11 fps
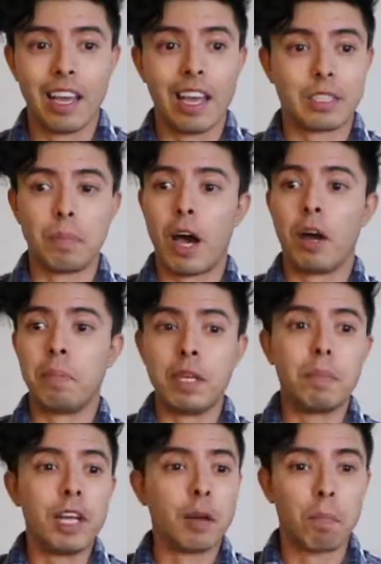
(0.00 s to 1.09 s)
It's about
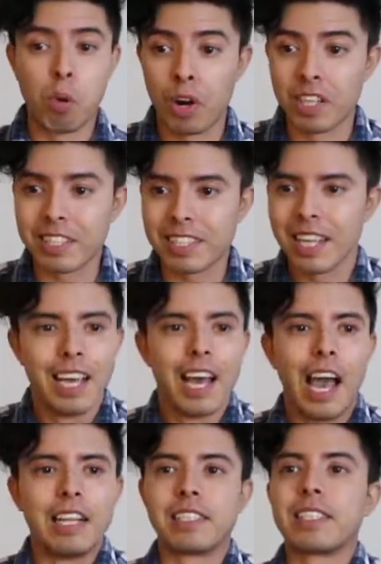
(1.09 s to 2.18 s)
me being a prince,
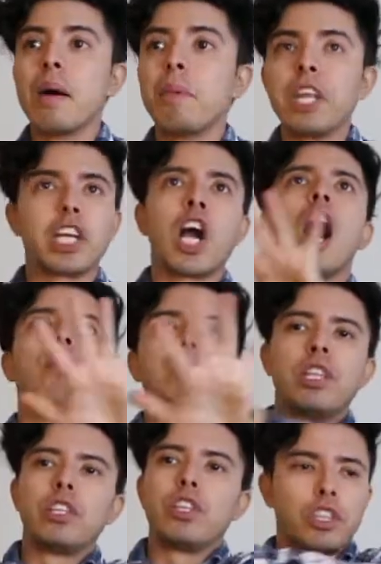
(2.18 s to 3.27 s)
and somebody
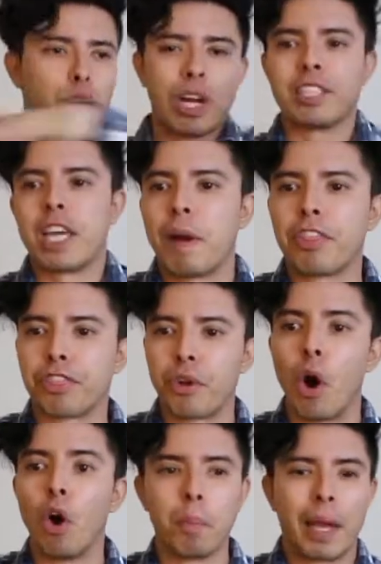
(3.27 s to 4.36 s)
comes and they're trying to take my
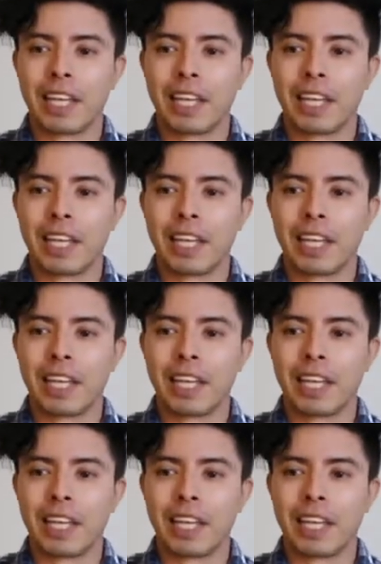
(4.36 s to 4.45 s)
throne,